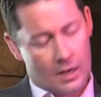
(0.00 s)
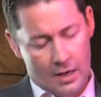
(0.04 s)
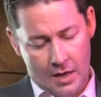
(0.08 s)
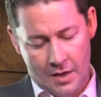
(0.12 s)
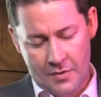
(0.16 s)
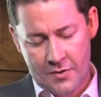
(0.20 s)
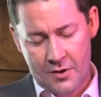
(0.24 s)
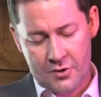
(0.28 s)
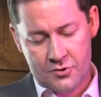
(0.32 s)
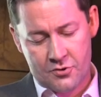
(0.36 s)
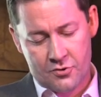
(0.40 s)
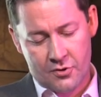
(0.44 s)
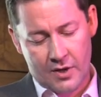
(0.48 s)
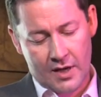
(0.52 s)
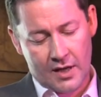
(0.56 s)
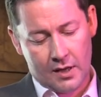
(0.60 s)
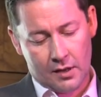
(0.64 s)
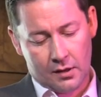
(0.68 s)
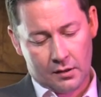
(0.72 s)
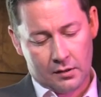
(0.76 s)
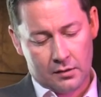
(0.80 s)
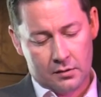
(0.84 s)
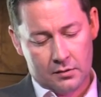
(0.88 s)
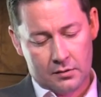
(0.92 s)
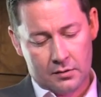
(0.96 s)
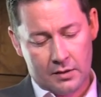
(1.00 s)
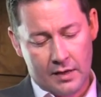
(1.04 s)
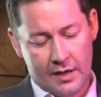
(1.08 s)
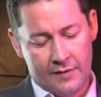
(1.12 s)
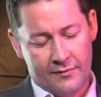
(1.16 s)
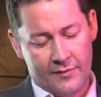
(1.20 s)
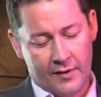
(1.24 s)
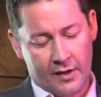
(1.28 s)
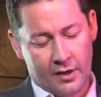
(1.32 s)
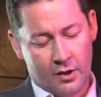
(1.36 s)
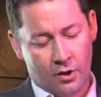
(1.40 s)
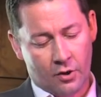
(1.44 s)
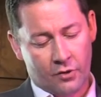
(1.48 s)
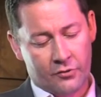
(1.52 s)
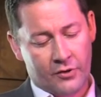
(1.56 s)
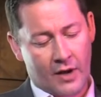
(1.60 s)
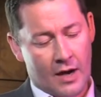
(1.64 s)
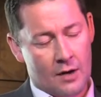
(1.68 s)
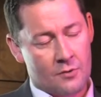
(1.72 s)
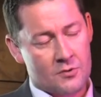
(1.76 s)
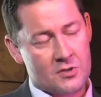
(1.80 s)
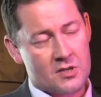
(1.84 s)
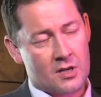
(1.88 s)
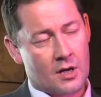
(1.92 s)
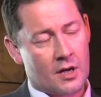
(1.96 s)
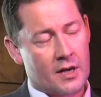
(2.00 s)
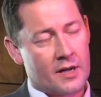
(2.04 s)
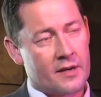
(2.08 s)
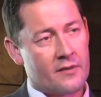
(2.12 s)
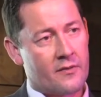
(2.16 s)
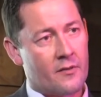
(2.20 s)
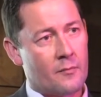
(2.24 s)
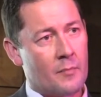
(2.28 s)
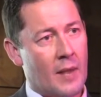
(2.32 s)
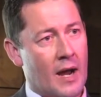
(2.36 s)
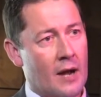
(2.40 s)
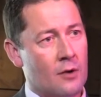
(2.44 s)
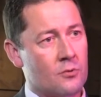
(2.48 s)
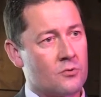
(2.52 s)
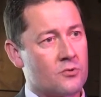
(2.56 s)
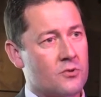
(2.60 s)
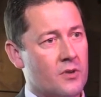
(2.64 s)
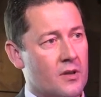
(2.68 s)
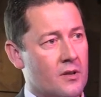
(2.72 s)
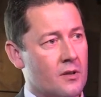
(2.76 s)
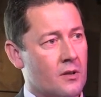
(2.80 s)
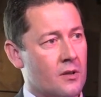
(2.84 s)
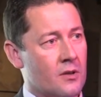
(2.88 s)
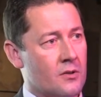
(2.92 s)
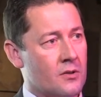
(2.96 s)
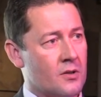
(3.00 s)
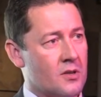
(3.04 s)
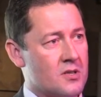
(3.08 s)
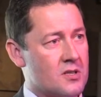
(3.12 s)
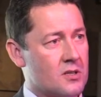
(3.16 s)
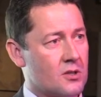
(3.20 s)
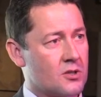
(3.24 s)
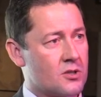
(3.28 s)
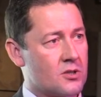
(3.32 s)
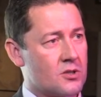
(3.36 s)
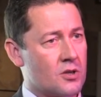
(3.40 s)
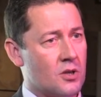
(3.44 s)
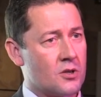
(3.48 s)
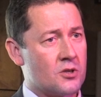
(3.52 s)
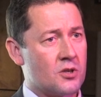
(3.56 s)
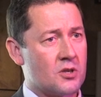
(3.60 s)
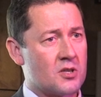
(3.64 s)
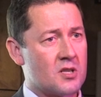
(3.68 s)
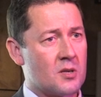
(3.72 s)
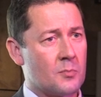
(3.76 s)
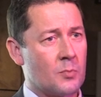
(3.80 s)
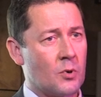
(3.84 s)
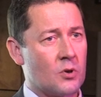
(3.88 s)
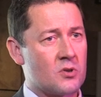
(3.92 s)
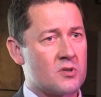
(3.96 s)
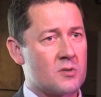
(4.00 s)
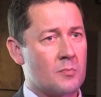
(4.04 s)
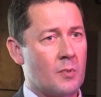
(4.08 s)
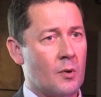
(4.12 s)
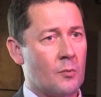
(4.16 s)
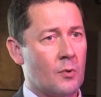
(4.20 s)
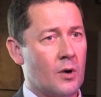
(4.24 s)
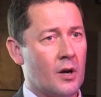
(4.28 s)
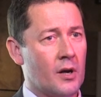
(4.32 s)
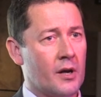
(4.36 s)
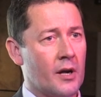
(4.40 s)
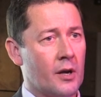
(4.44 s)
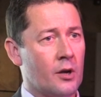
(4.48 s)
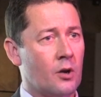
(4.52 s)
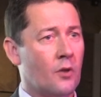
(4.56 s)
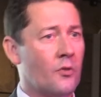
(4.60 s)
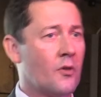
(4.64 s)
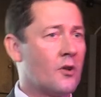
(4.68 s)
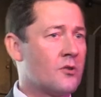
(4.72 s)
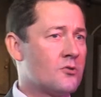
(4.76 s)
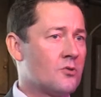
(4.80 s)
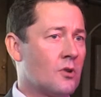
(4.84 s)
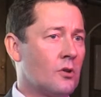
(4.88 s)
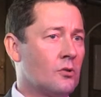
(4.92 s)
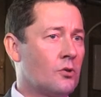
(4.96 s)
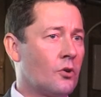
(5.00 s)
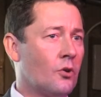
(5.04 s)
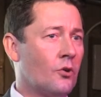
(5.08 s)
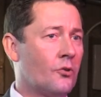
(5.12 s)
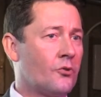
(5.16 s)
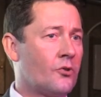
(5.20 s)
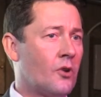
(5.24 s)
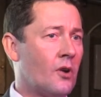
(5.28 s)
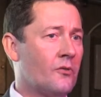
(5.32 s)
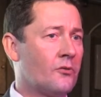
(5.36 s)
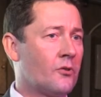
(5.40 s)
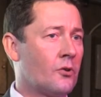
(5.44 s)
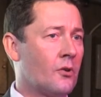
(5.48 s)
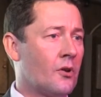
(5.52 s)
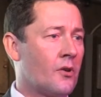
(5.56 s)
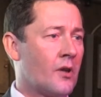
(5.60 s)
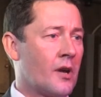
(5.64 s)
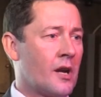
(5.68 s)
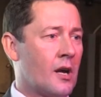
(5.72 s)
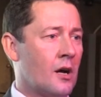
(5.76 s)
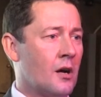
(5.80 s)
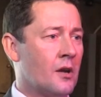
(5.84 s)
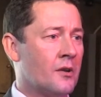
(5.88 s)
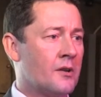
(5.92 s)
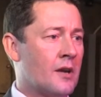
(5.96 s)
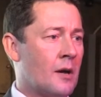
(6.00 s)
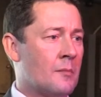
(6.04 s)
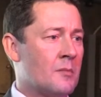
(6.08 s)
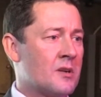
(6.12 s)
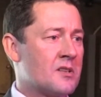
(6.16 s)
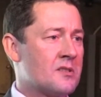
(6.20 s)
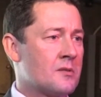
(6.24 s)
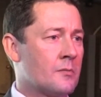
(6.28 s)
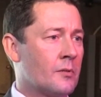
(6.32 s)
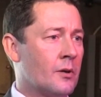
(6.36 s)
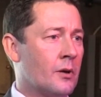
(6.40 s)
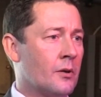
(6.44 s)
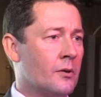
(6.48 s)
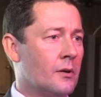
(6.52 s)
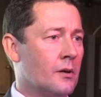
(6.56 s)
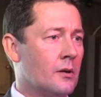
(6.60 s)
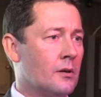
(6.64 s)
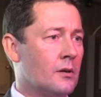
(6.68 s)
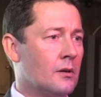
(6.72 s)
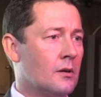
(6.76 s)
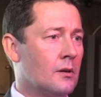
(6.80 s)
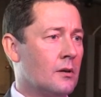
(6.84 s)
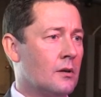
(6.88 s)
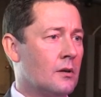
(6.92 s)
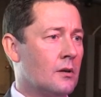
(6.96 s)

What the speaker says: and the drill, if it goes outside of the boundary that the surgeon's supposed to be working on, the drill cuts off so they can't damage the bone.